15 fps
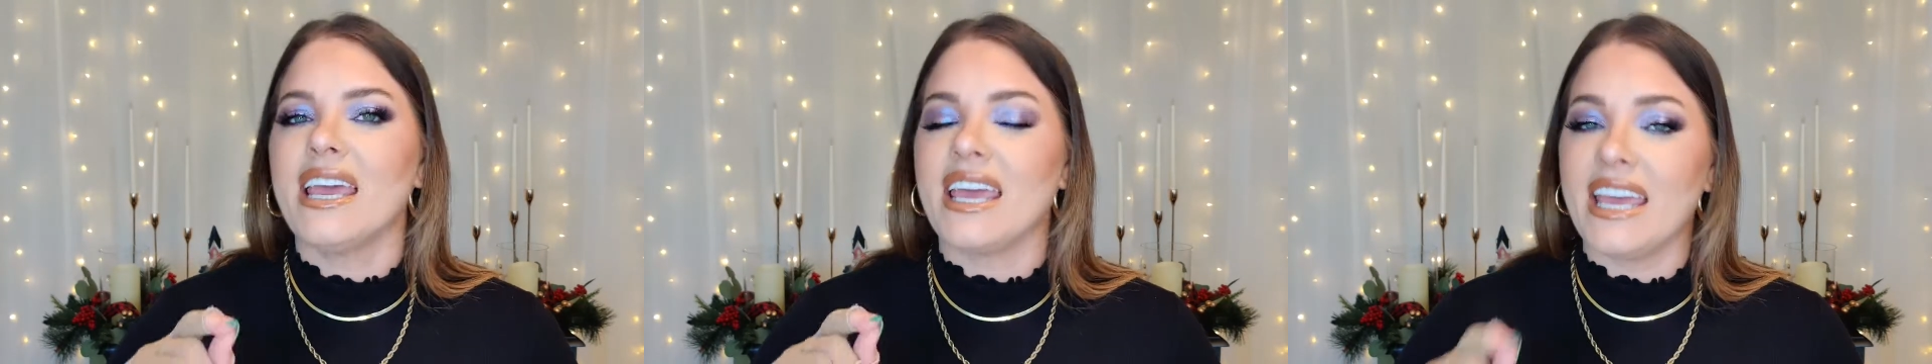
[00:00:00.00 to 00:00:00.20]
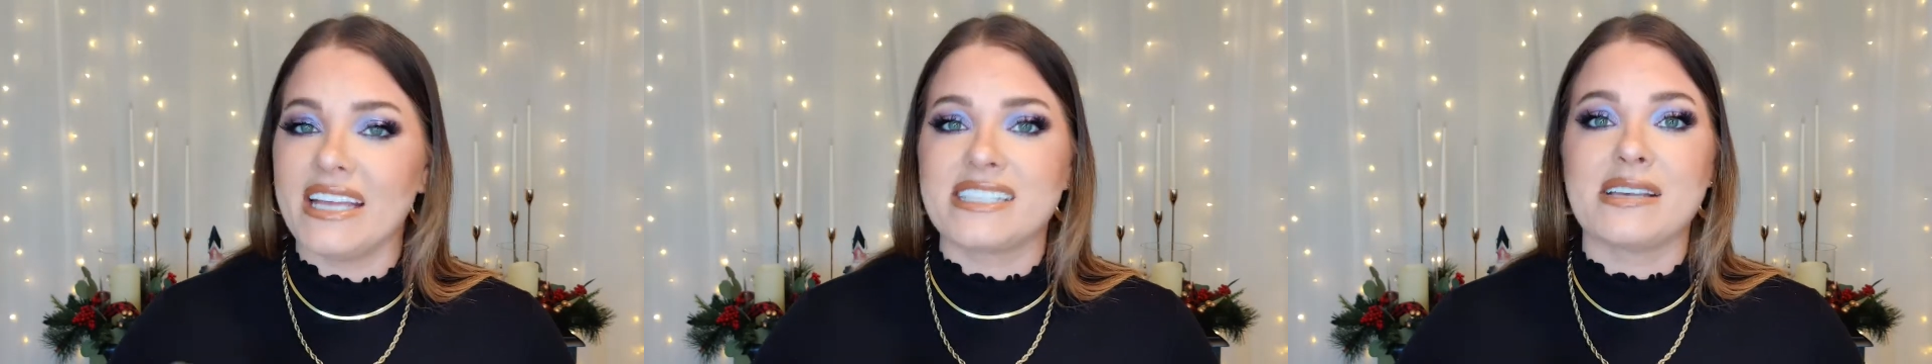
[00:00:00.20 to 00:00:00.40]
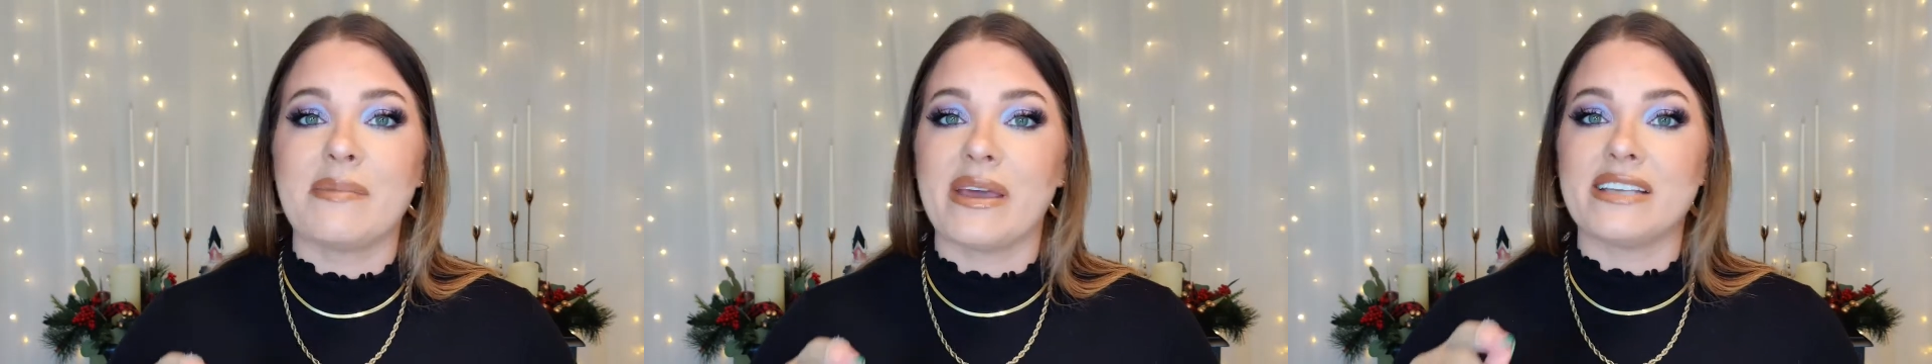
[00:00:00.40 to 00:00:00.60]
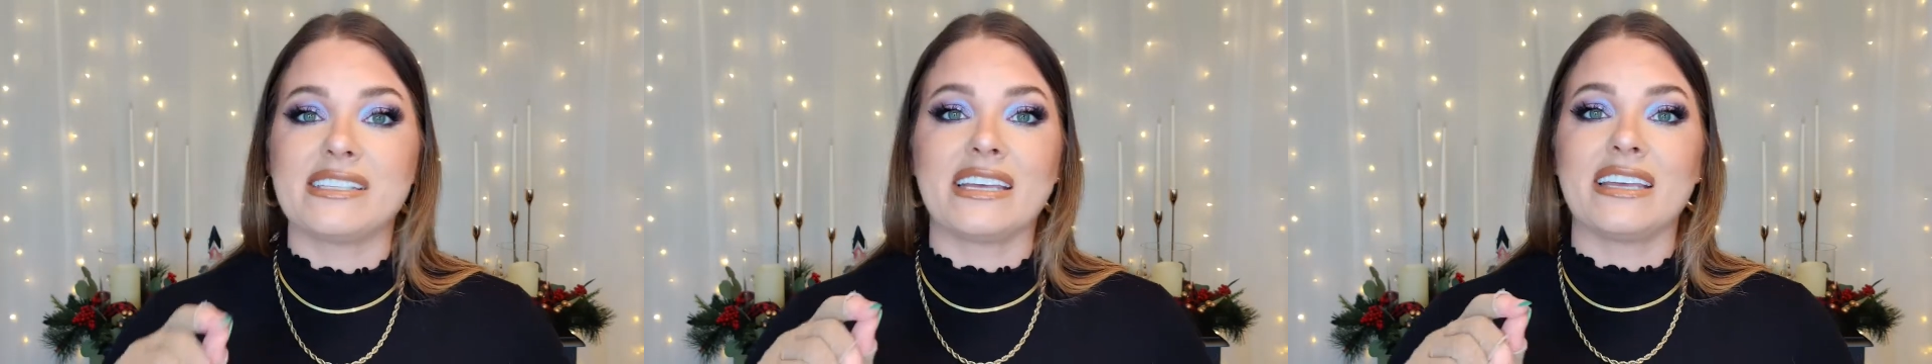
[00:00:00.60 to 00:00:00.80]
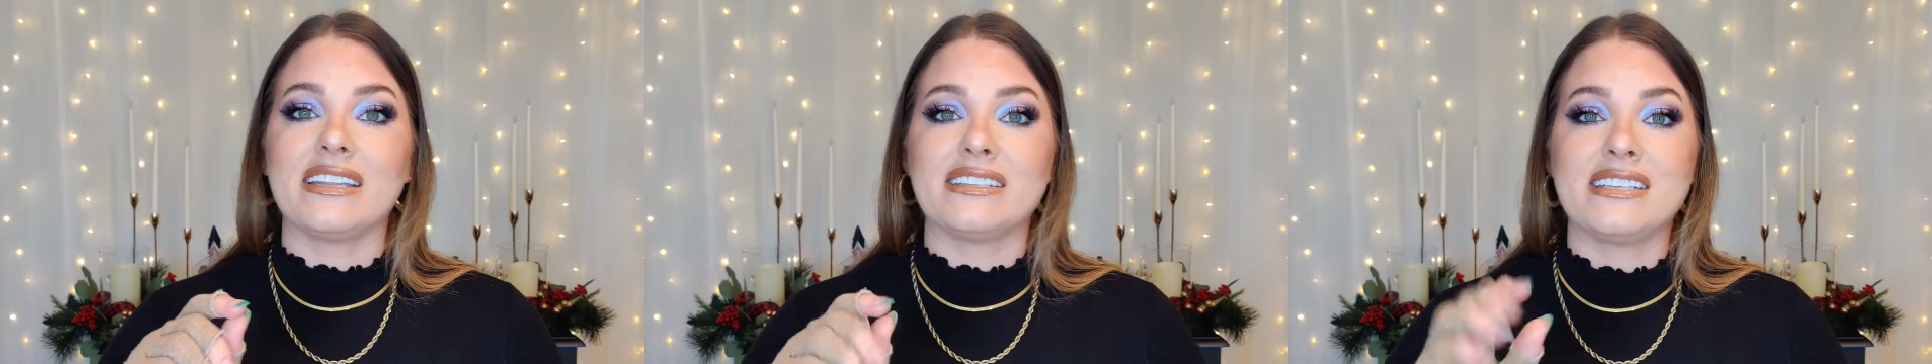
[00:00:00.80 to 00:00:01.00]
It's
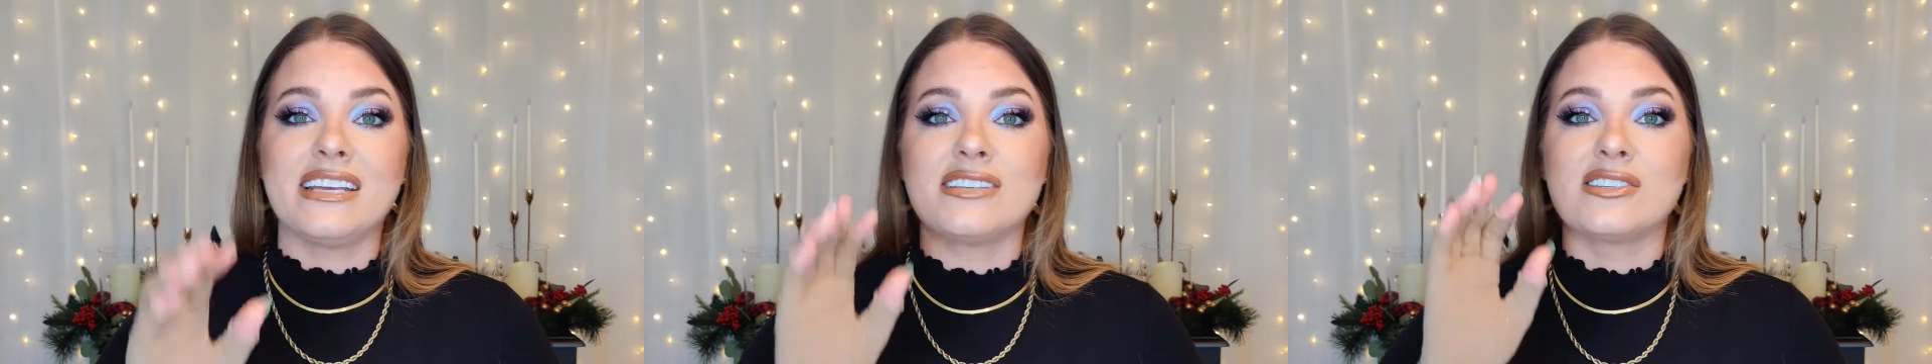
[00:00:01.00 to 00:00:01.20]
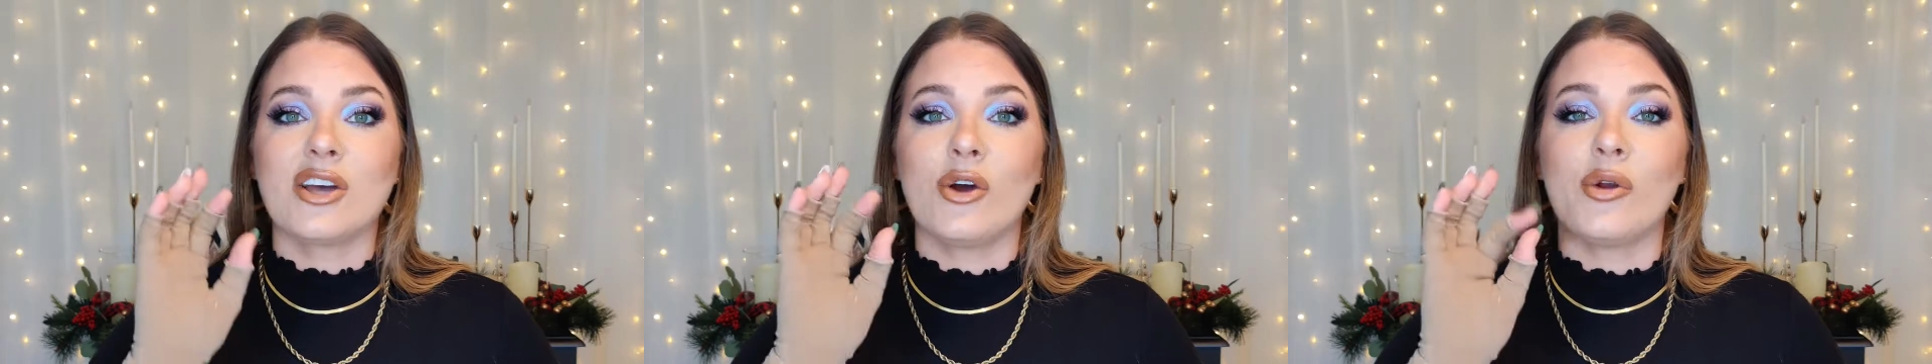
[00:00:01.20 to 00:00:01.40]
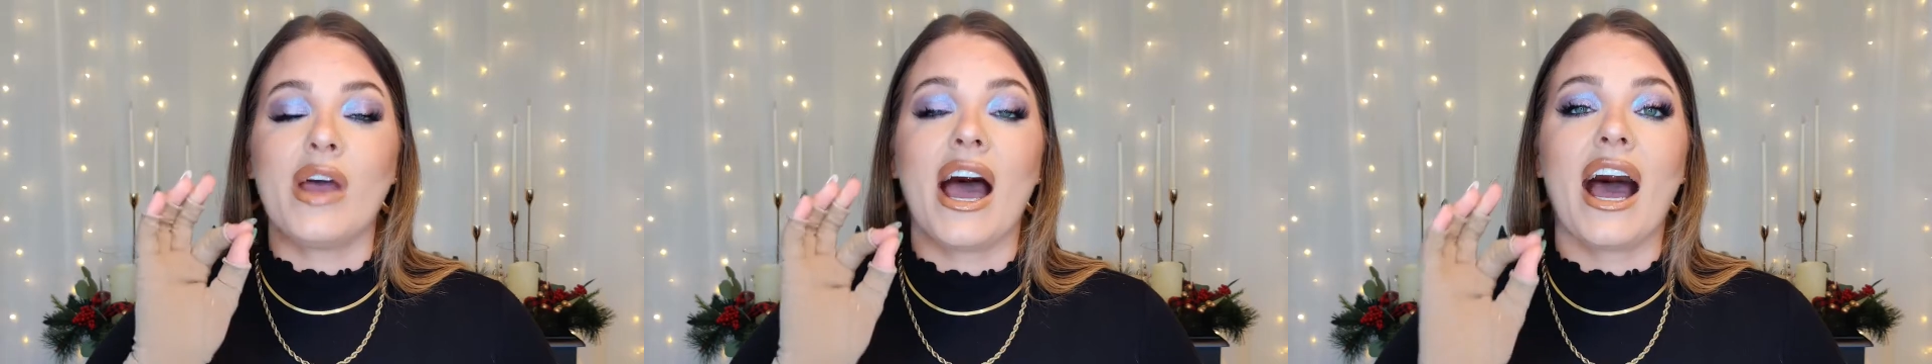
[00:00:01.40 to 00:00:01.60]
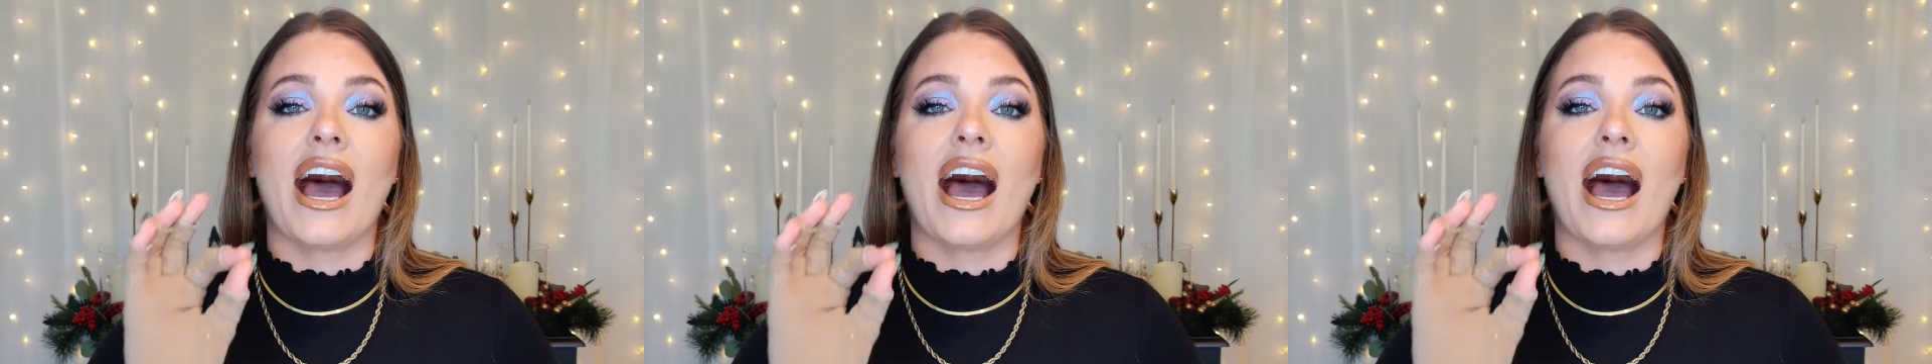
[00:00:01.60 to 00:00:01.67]
amazing in the T-zone.